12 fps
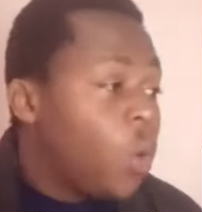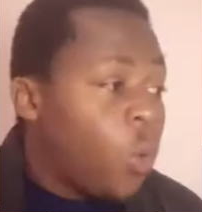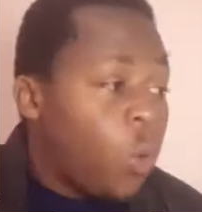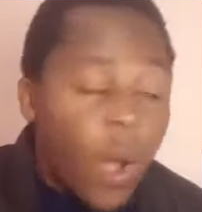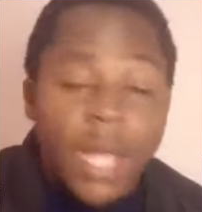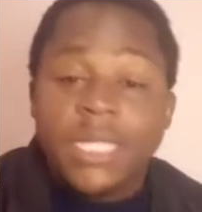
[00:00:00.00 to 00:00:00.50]

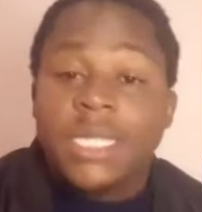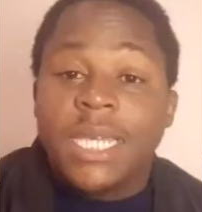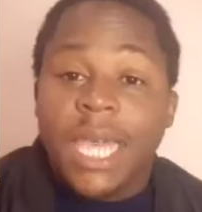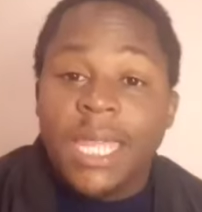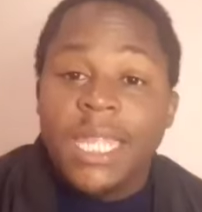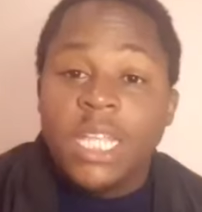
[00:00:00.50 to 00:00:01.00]
What
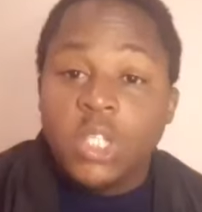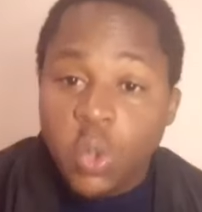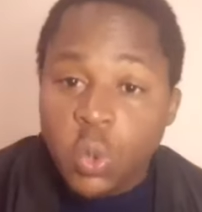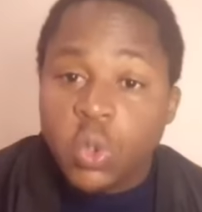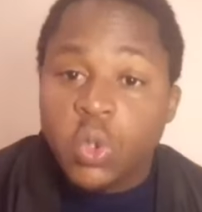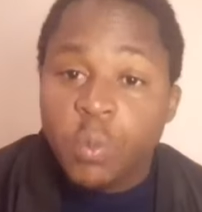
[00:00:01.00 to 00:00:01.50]
can he
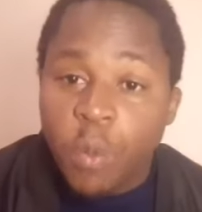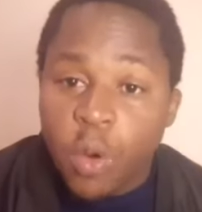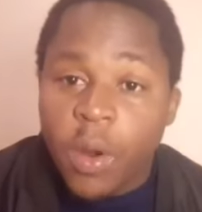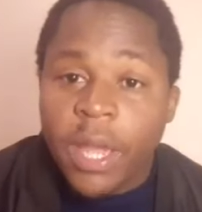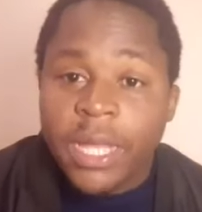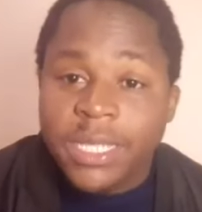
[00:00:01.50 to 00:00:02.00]
do
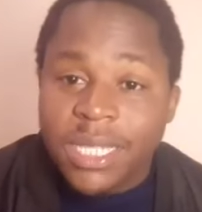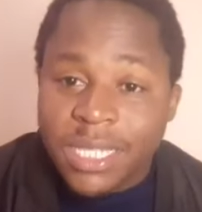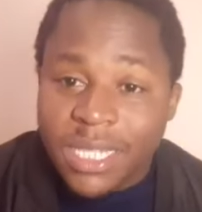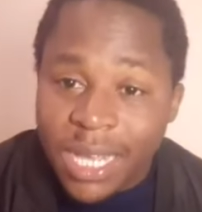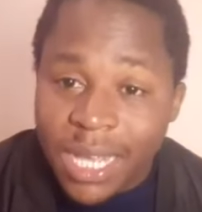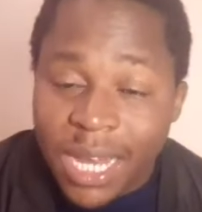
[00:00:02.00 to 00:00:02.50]
tomorrow against
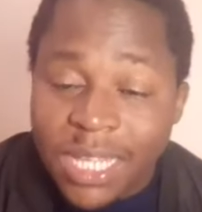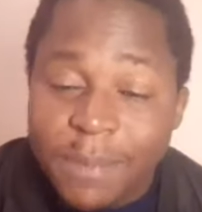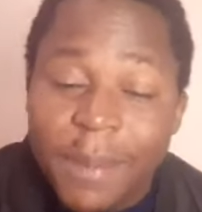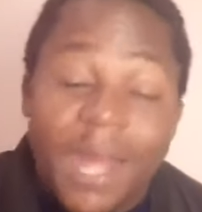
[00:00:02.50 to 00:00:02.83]
this England?